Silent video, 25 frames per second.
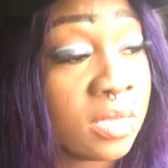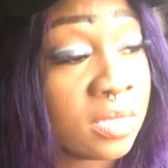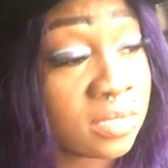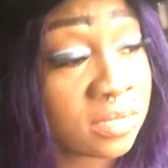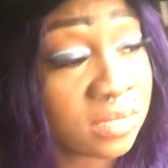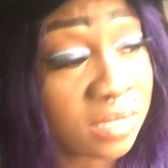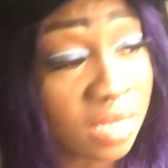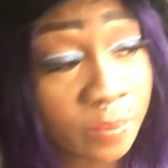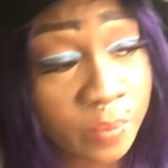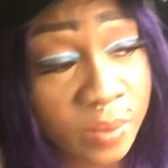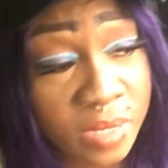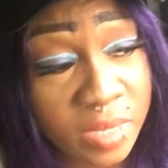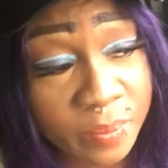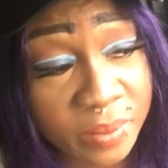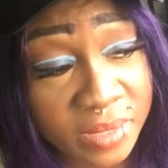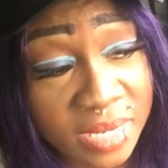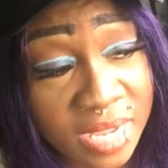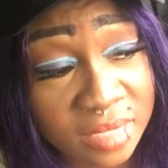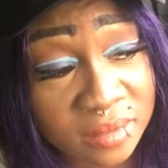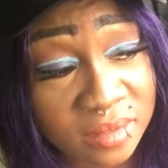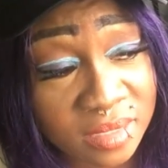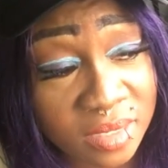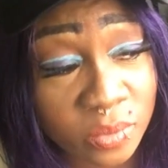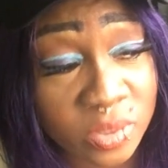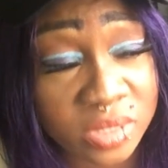some people
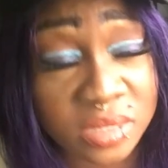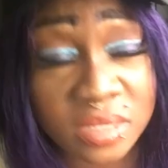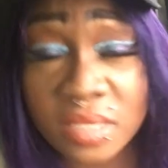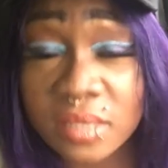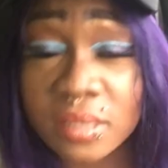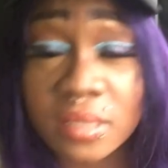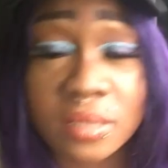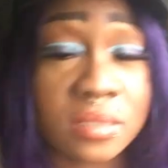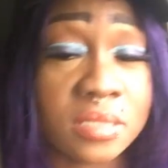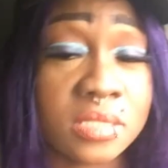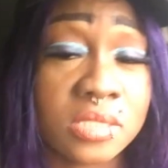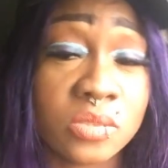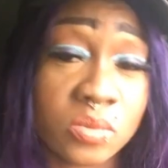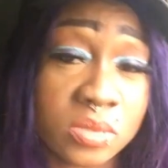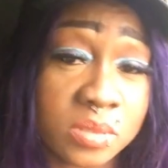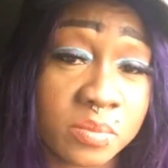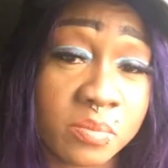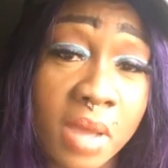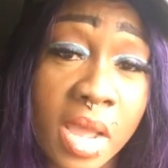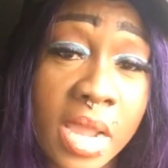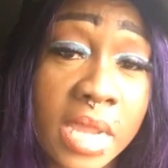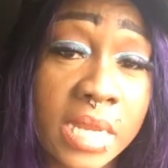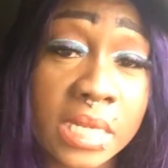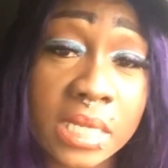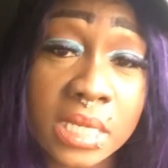out there would think that this was
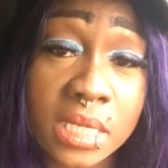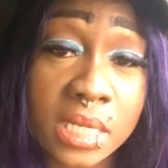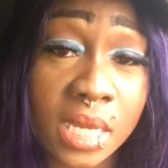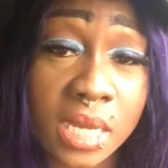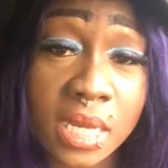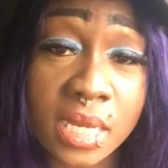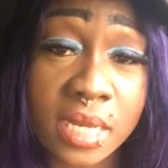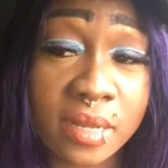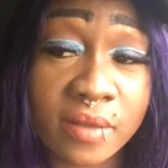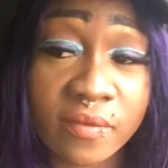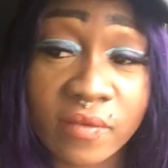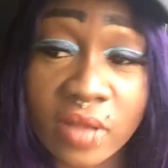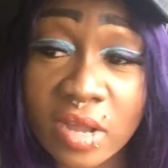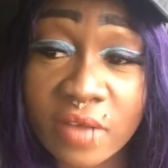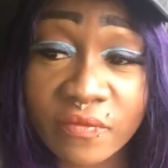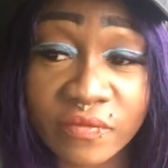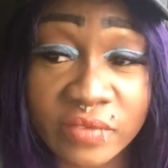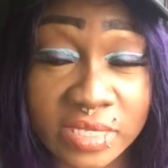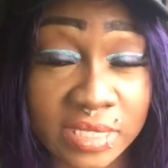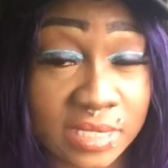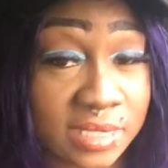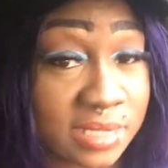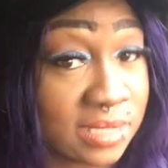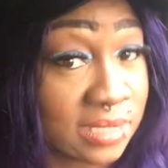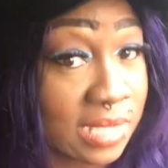mighty of
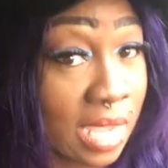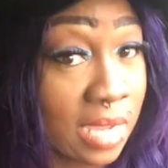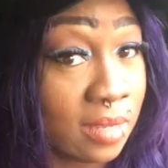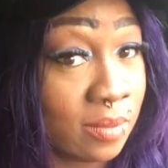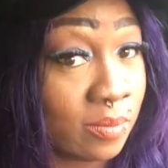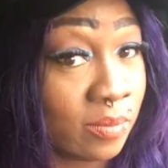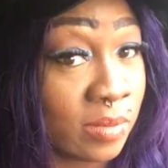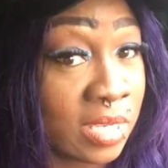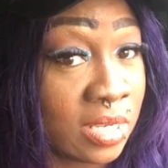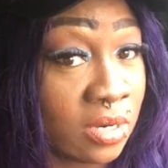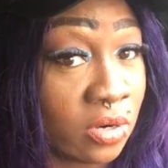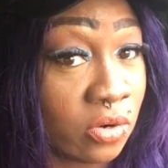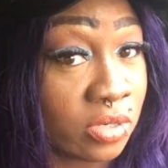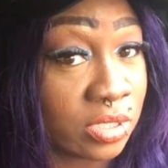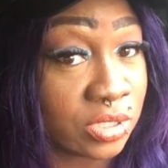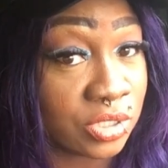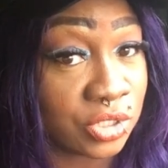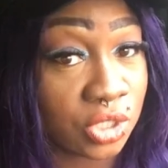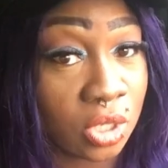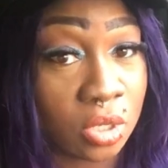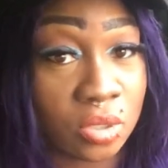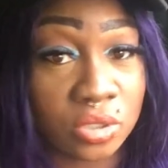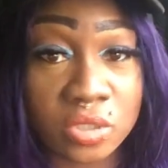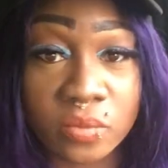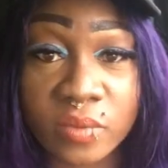excitement or a
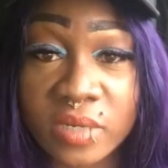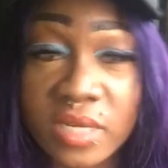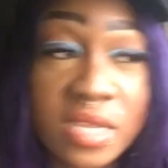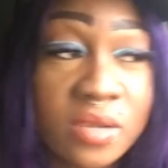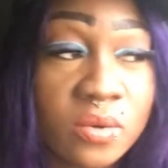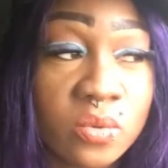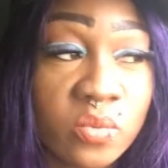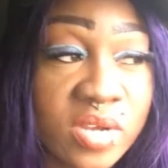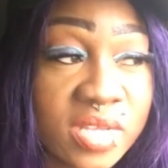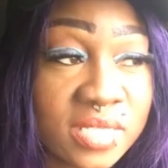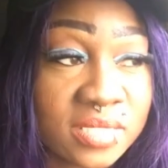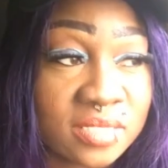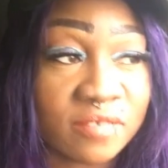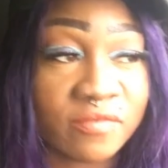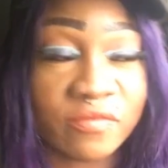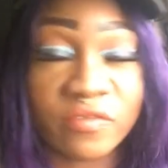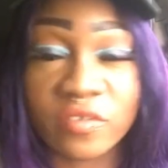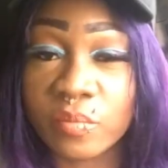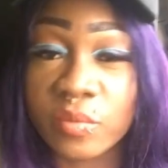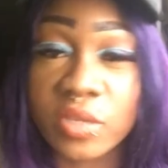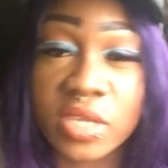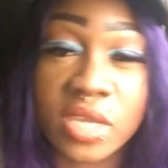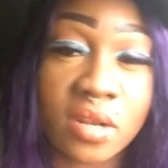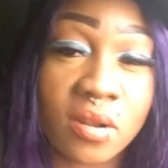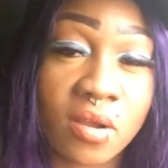joke, but it wasn't
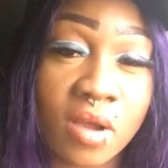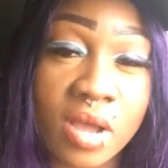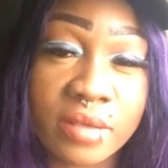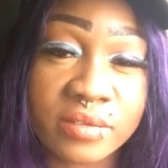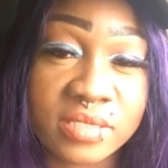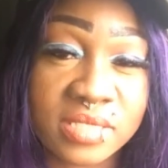for me at all.